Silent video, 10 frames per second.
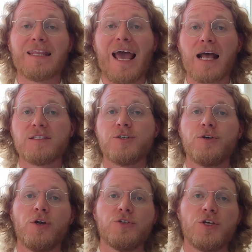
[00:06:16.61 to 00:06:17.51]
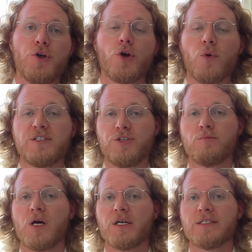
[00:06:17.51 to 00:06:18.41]
The answer to your
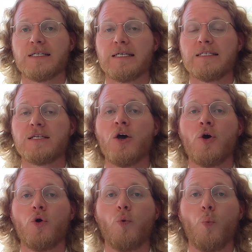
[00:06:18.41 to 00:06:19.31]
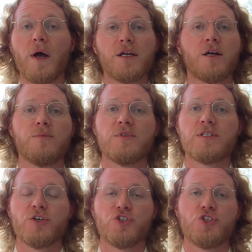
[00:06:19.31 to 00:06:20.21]
question, Marcus, is when it
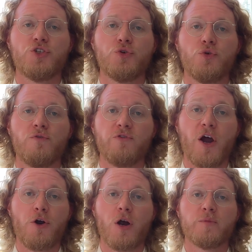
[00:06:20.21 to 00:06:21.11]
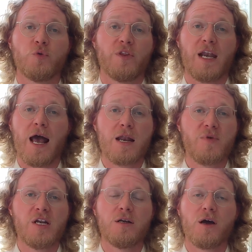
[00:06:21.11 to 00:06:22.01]
comes to firearms within
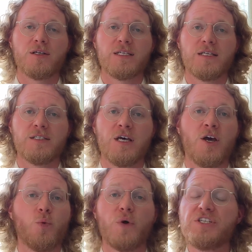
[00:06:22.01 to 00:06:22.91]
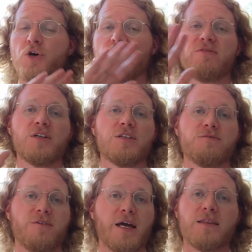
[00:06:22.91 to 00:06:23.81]
animated content, we don't even
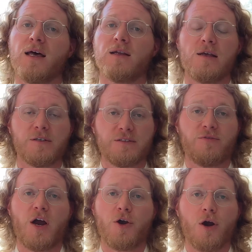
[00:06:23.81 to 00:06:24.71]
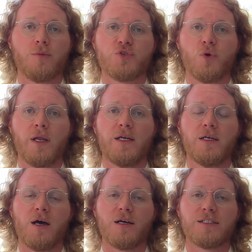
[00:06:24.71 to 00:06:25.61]
define that as firearms related
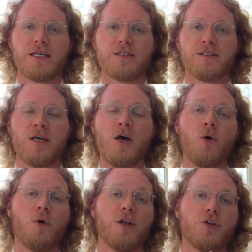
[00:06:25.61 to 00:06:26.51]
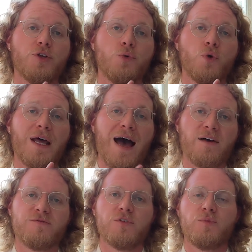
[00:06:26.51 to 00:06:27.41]
content. What you would
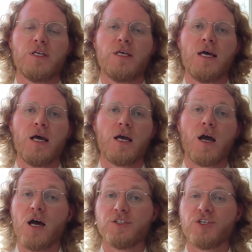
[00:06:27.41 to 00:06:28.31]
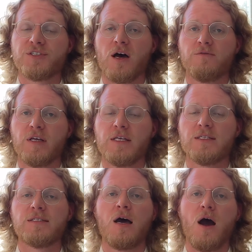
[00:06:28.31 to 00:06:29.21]
have to be conscious of
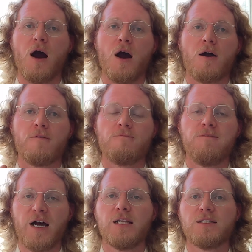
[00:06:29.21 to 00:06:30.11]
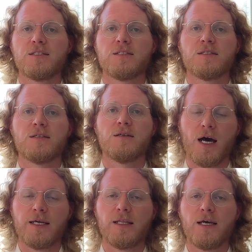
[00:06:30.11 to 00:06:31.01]
is our violence
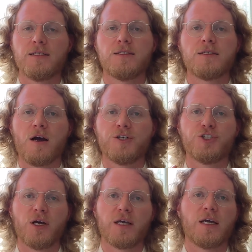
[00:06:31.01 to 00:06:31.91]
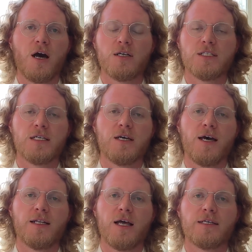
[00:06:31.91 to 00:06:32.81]
guidelines, our shocking content
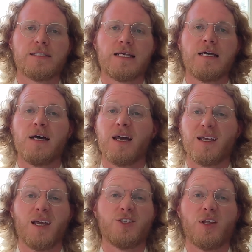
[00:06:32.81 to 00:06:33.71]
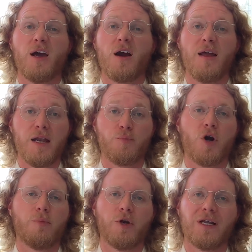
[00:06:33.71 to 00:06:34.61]
guidelines, and occasionally our
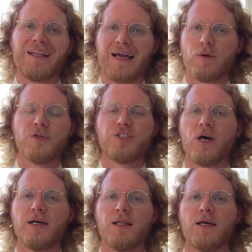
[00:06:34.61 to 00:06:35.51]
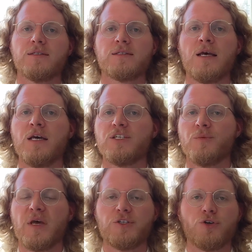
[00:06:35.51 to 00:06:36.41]
inappropriate language guidelines to
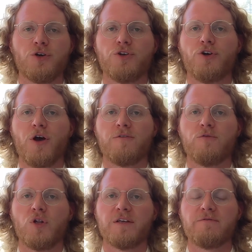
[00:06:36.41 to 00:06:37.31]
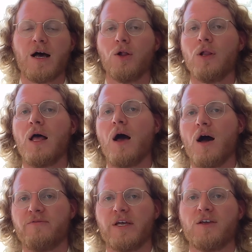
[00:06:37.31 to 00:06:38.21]
make sure you're not falling foul
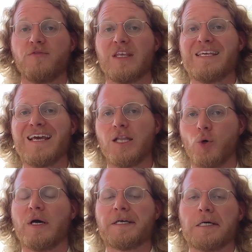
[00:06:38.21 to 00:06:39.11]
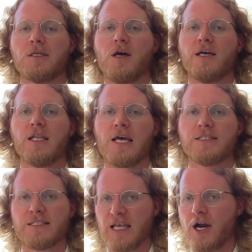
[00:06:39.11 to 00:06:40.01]
of any of the yellow icon
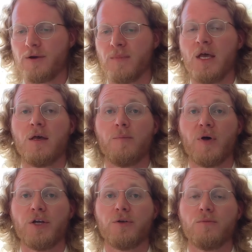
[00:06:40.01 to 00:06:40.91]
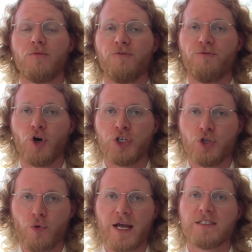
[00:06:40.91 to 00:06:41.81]
guidelines there. But for a
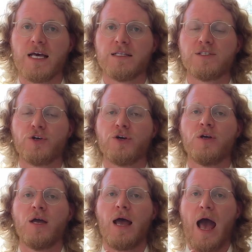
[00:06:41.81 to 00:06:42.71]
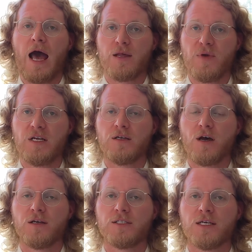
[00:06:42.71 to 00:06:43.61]
direct answer, animated
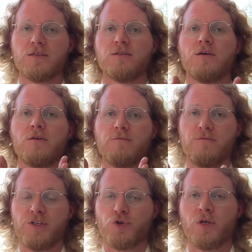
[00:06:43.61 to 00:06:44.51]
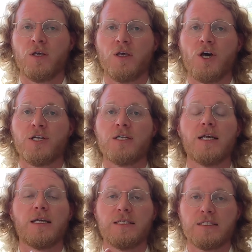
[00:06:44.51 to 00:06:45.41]
content featuring a gun
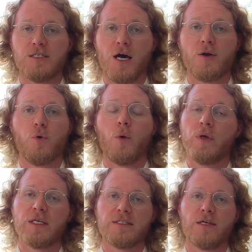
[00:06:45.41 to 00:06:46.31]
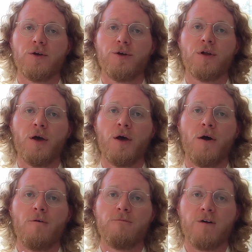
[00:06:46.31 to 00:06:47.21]
is not what we considered
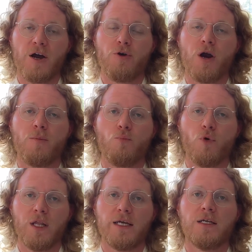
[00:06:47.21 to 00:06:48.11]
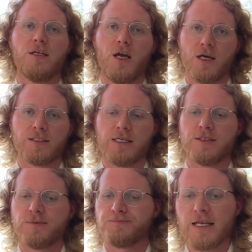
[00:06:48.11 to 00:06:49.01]
firearm related content.